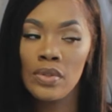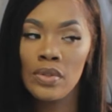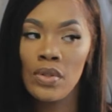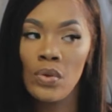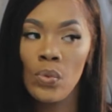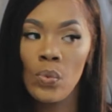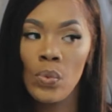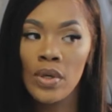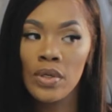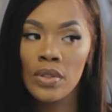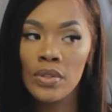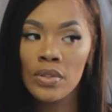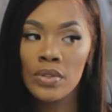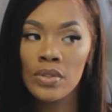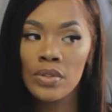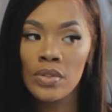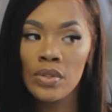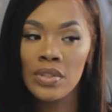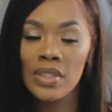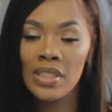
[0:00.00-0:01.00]
the
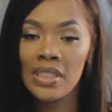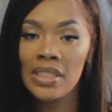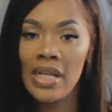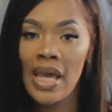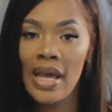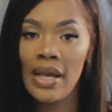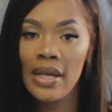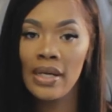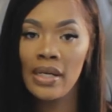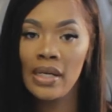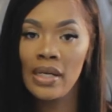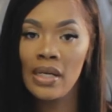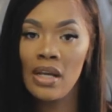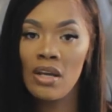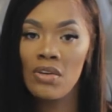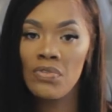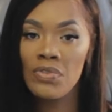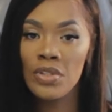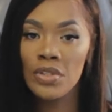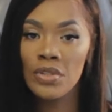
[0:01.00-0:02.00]
worst or just not good
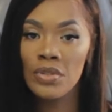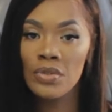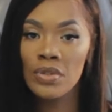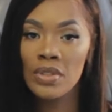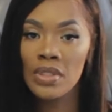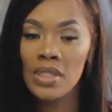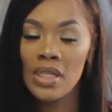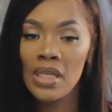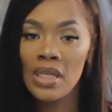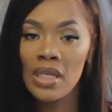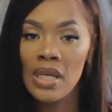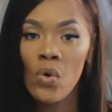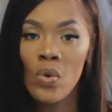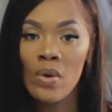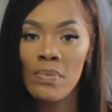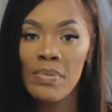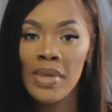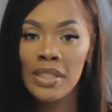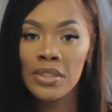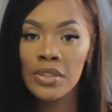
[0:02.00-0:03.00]
enough is usually
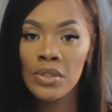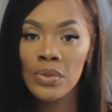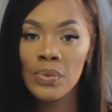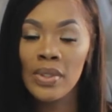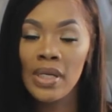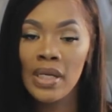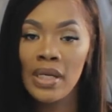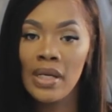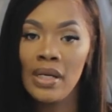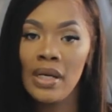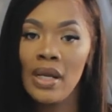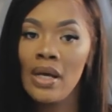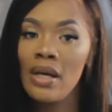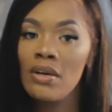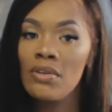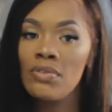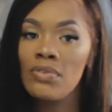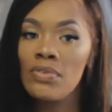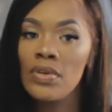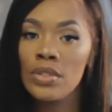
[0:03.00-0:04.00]
what makes you good
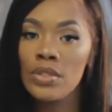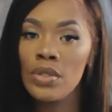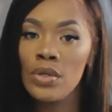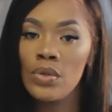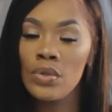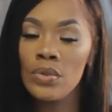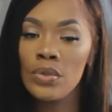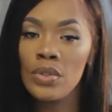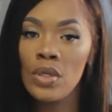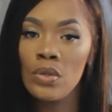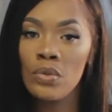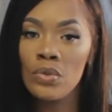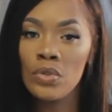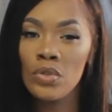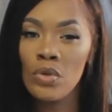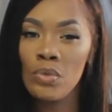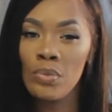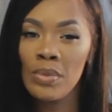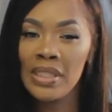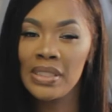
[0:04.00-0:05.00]
enough. So don't
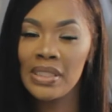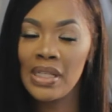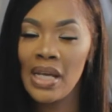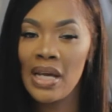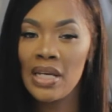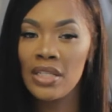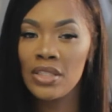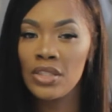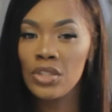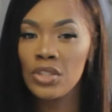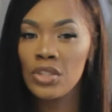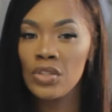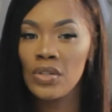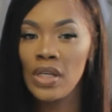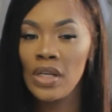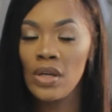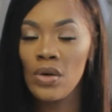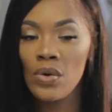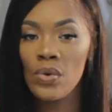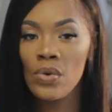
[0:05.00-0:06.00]
so much
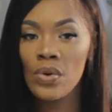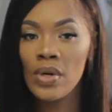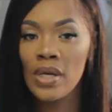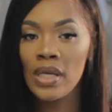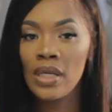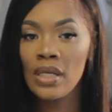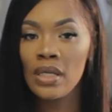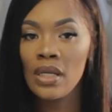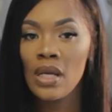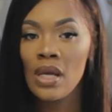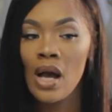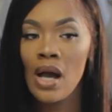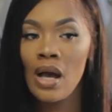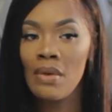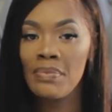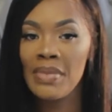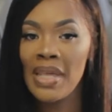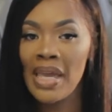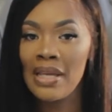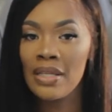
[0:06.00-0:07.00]
concentrate on
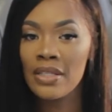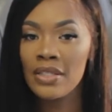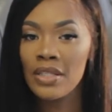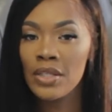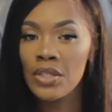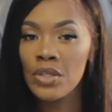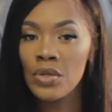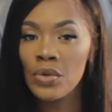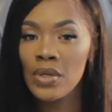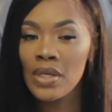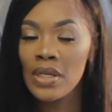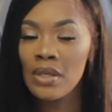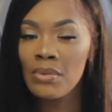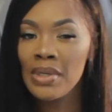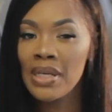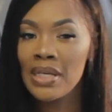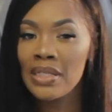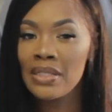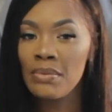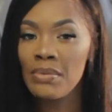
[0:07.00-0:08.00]
that insecurity
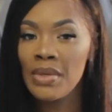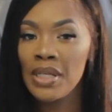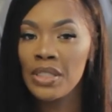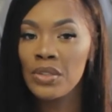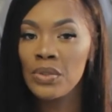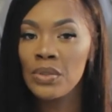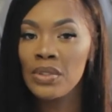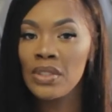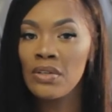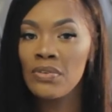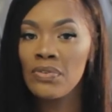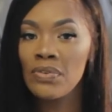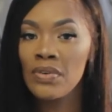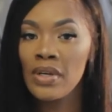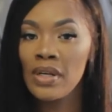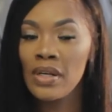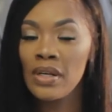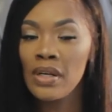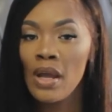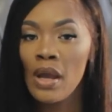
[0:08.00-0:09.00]
because it makes you
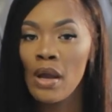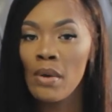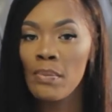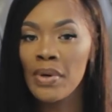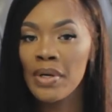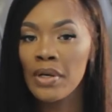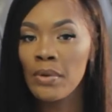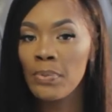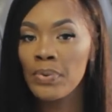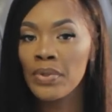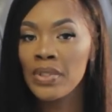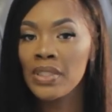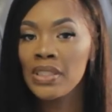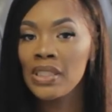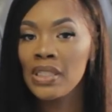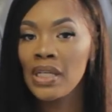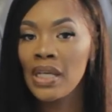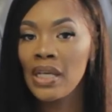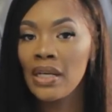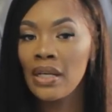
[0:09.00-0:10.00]
different, but
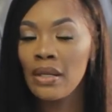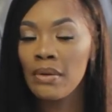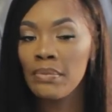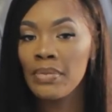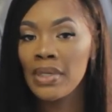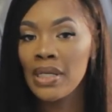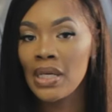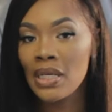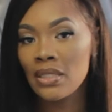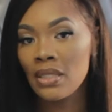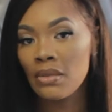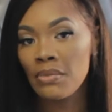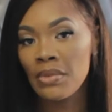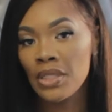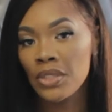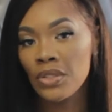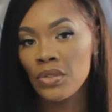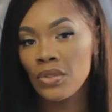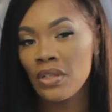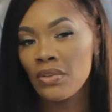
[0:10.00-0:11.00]
appreciate it because it
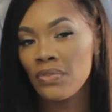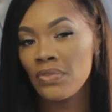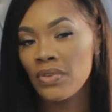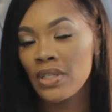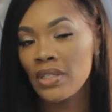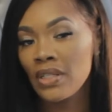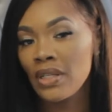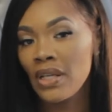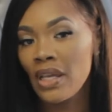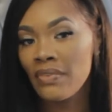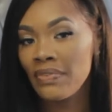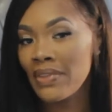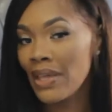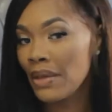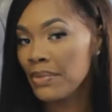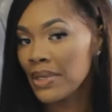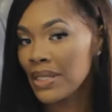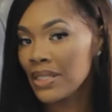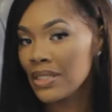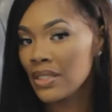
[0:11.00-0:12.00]
makes you different, if that
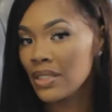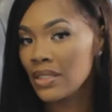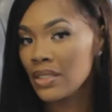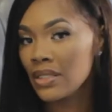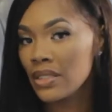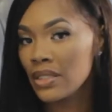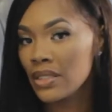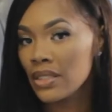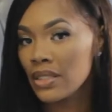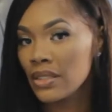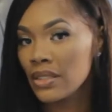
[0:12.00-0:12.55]
makes sense.